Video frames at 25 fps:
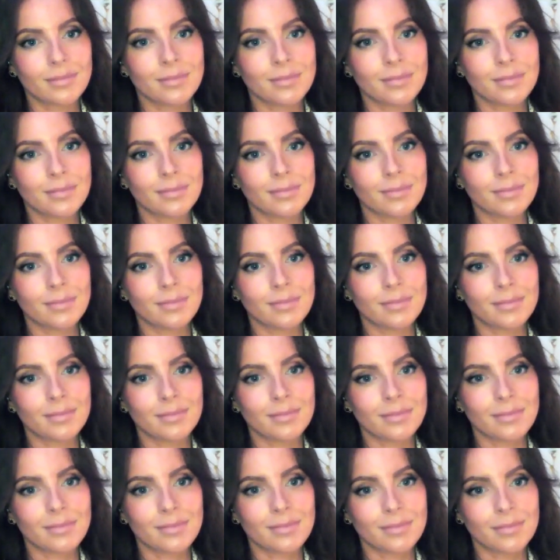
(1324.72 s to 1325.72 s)

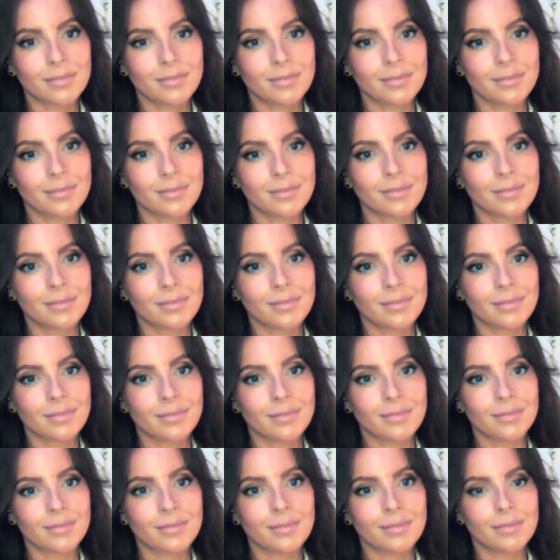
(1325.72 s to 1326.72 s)

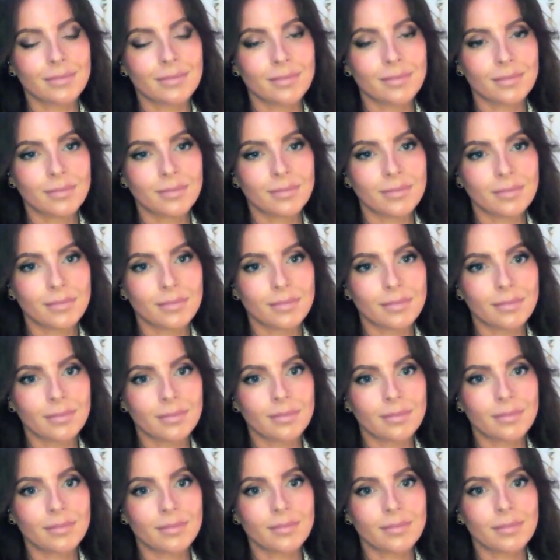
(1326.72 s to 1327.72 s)

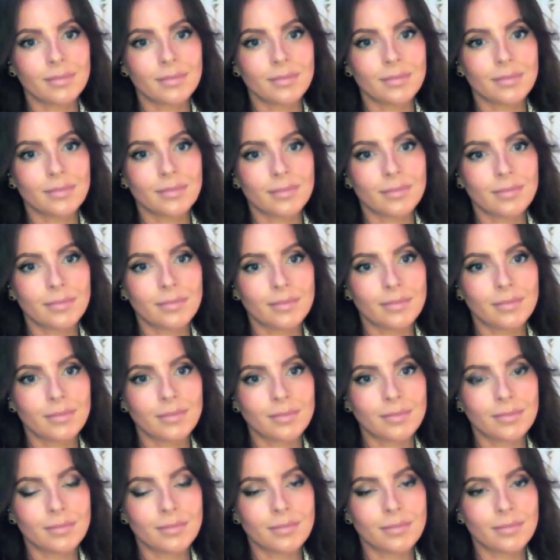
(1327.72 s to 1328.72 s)

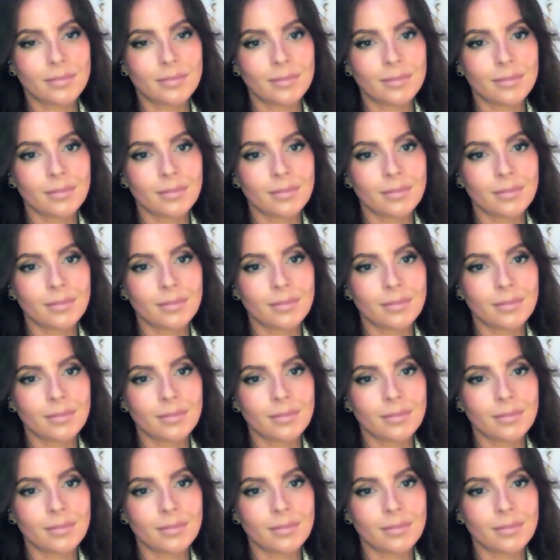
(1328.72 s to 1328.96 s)
The person shown says nothing.